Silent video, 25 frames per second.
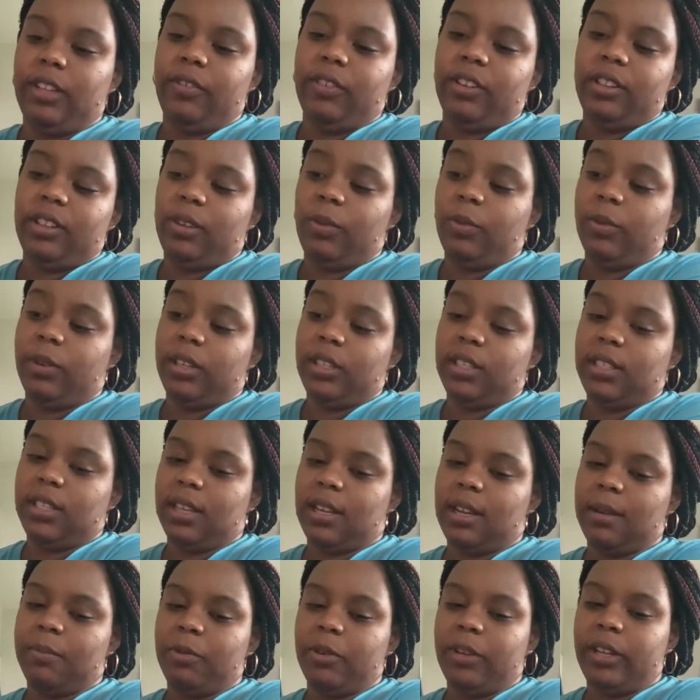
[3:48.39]
really wanted to
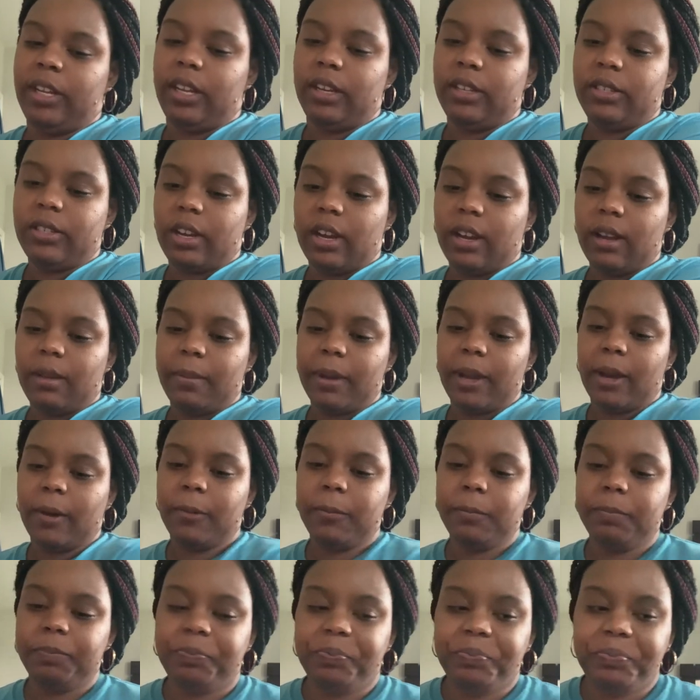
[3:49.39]
come on here and talk
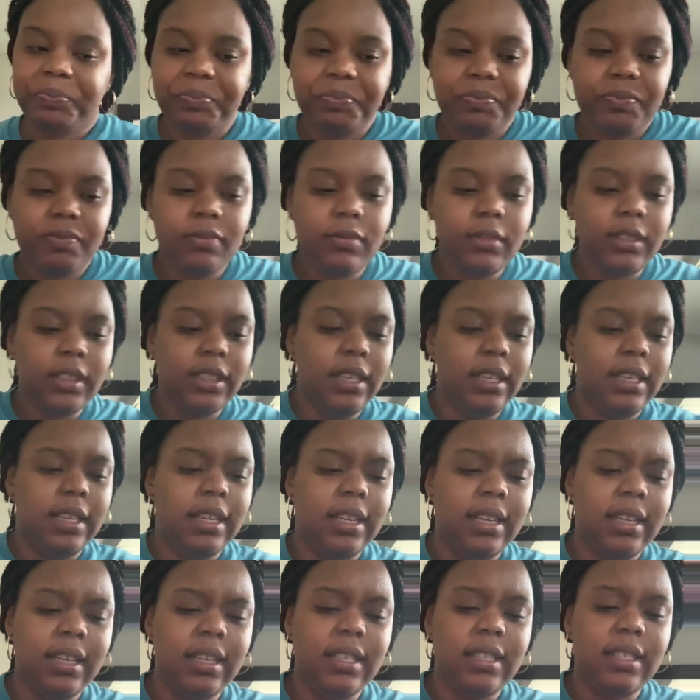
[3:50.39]
about
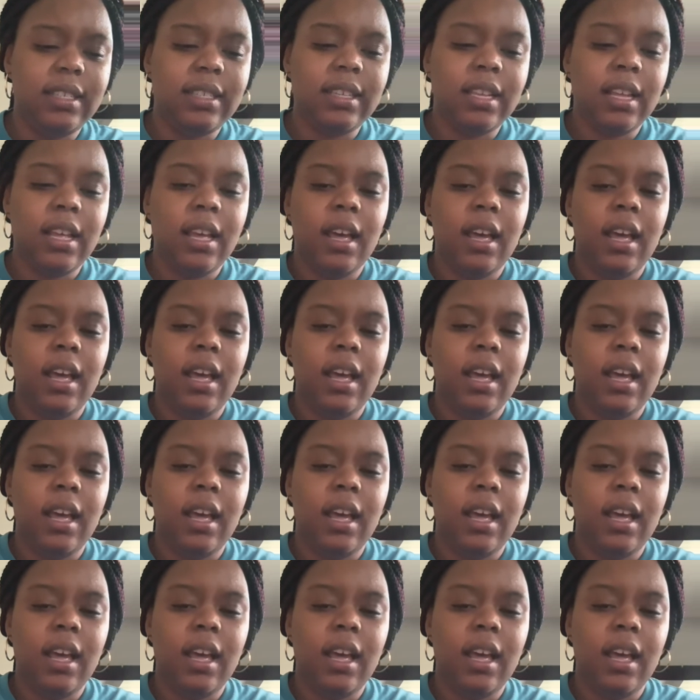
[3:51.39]
is,